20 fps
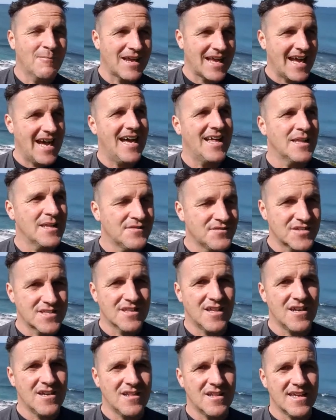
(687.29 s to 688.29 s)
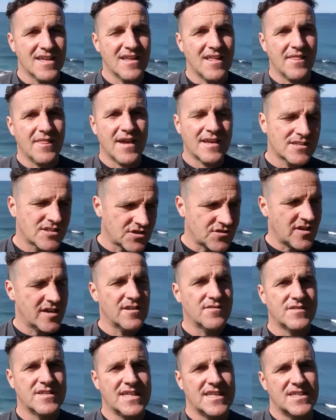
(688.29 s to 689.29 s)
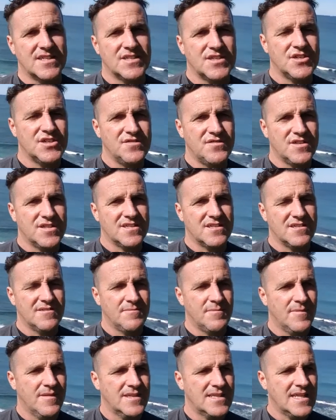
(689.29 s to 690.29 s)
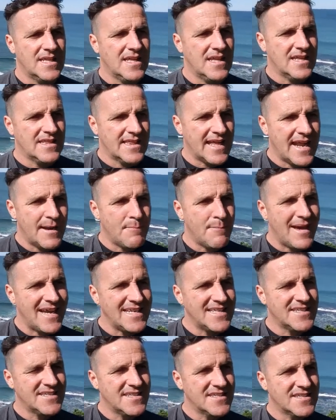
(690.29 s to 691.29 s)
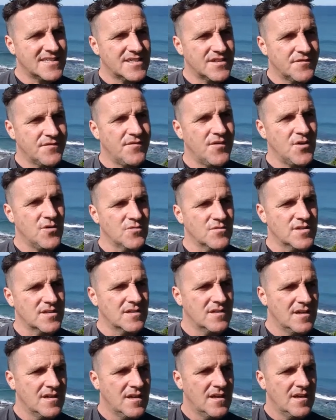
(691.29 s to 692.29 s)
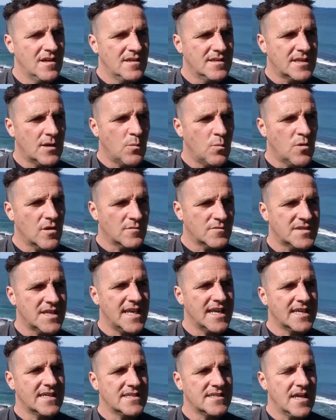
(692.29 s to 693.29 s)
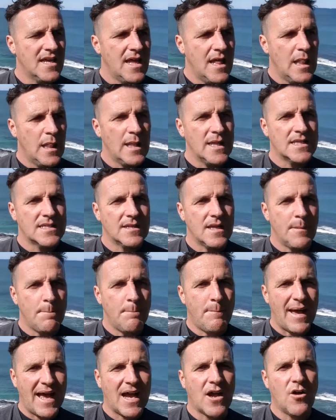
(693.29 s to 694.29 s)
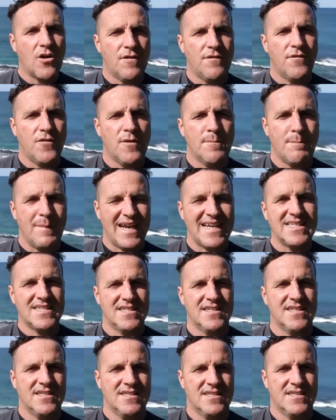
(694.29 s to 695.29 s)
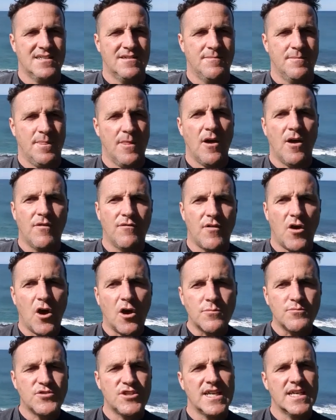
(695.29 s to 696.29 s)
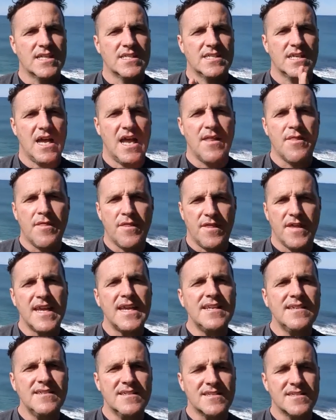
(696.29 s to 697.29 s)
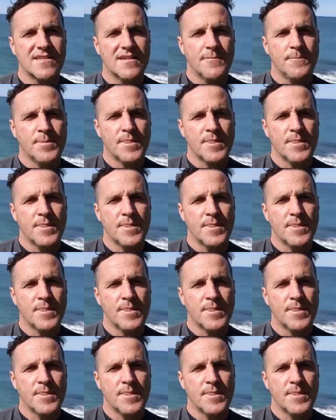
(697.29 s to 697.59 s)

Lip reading: can't live slowly, they'd straight off to get it serviced. So that maintenance default. So what I'm saying is, let's back off on maintenance of objects and things,